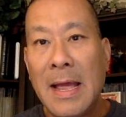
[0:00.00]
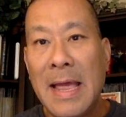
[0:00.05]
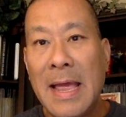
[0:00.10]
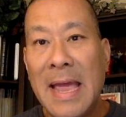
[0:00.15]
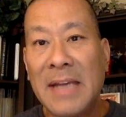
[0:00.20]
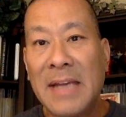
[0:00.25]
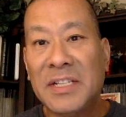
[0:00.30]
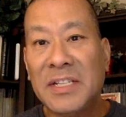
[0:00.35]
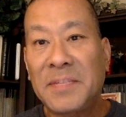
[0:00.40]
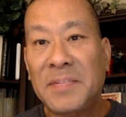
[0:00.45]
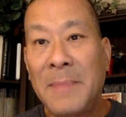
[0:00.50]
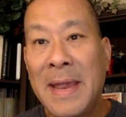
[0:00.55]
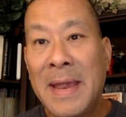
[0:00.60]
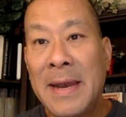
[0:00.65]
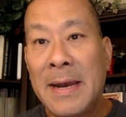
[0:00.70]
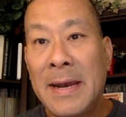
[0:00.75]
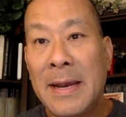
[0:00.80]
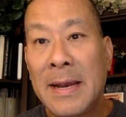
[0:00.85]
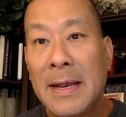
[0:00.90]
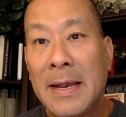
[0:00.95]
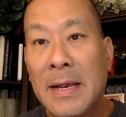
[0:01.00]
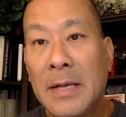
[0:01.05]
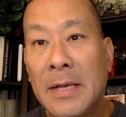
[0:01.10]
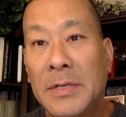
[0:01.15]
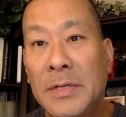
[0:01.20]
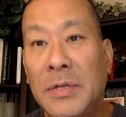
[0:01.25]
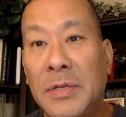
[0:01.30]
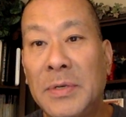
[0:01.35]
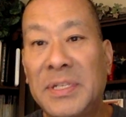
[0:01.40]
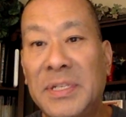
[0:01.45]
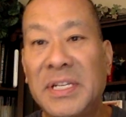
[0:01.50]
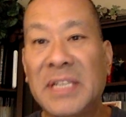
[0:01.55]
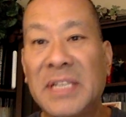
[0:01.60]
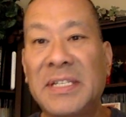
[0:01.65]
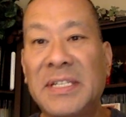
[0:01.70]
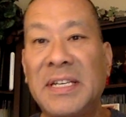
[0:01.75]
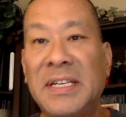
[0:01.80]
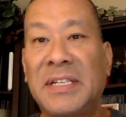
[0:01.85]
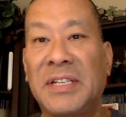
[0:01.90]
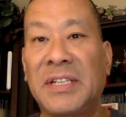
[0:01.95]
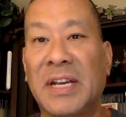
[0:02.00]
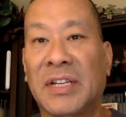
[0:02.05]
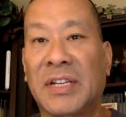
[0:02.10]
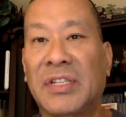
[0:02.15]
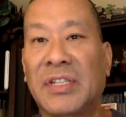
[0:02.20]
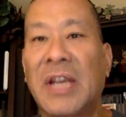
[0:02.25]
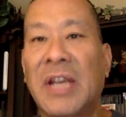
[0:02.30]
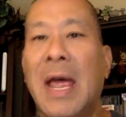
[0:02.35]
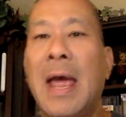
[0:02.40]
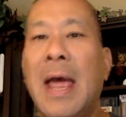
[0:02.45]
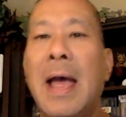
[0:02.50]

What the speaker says: X-Men 266.